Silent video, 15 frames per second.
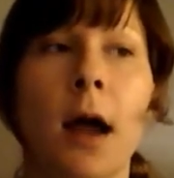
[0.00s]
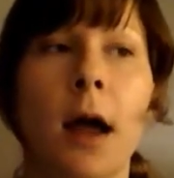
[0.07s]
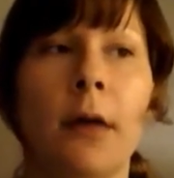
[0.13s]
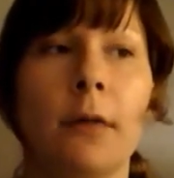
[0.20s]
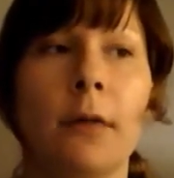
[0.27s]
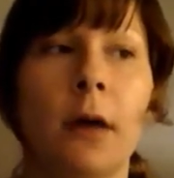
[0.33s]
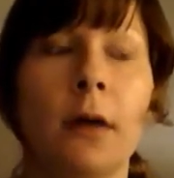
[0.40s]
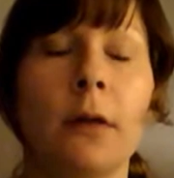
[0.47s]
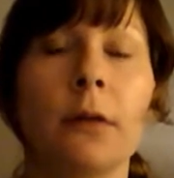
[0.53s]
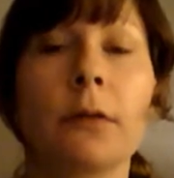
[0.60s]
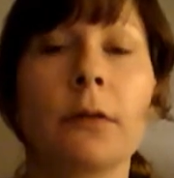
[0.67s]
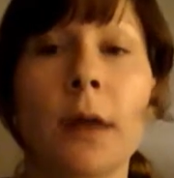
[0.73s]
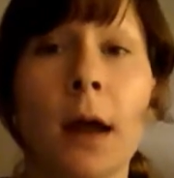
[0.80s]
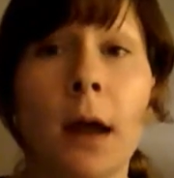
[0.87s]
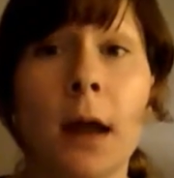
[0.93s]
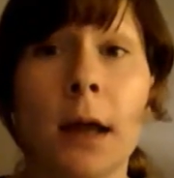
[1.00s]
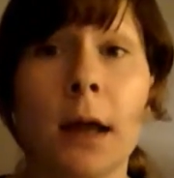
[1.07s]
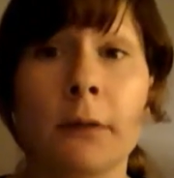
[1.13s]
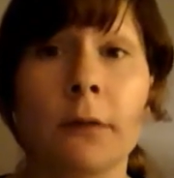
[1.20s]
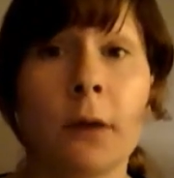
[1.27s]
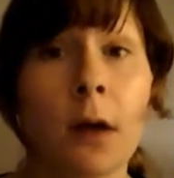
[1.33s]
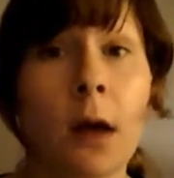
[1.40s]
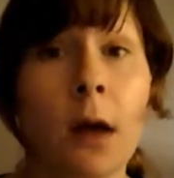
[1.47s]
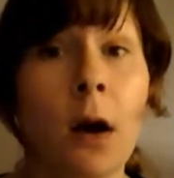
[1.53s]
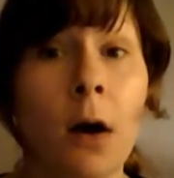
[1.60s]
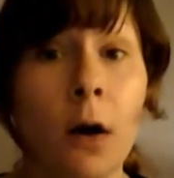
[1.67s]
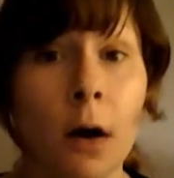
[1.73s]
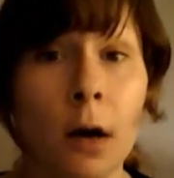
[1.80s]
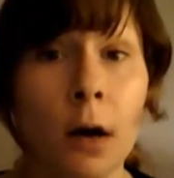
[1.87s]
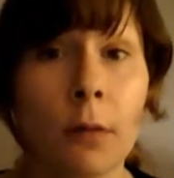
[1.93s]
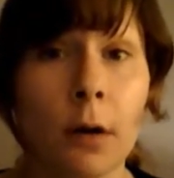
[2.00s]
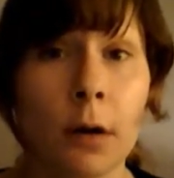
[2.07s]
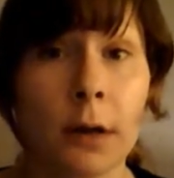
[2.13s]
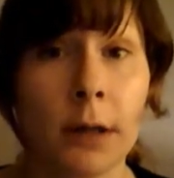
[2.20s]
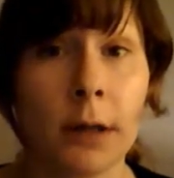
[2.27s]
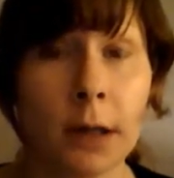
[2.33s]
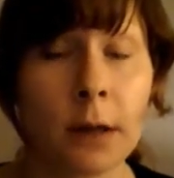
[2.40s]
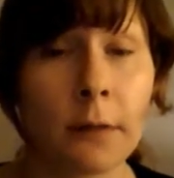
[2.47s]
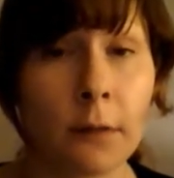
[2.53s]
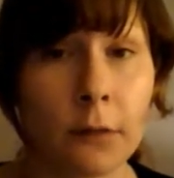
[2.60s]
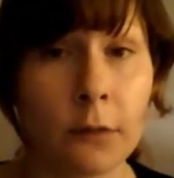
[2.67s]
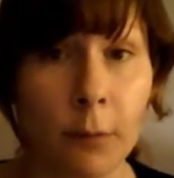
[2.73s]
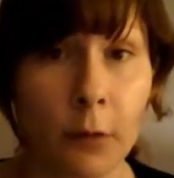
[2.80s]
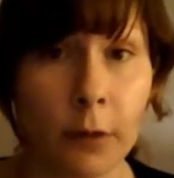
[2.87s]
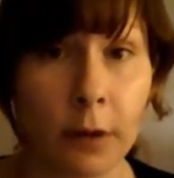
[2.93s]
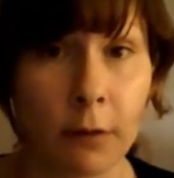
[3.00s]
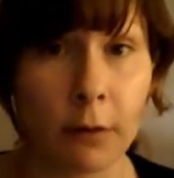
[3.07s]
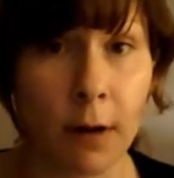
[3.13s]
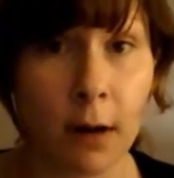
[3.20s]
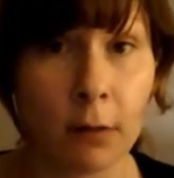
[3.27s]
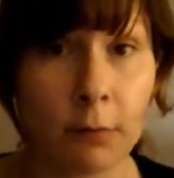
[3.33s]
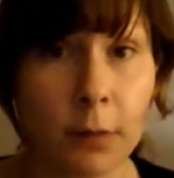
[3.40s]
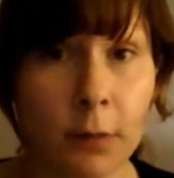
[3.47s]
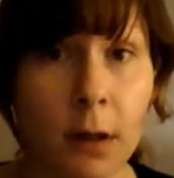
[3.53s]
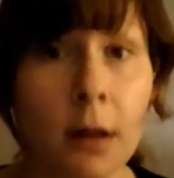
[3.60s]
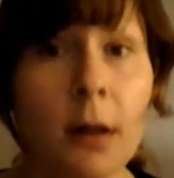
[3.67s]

and that there is a hierarchy in the demonic realm,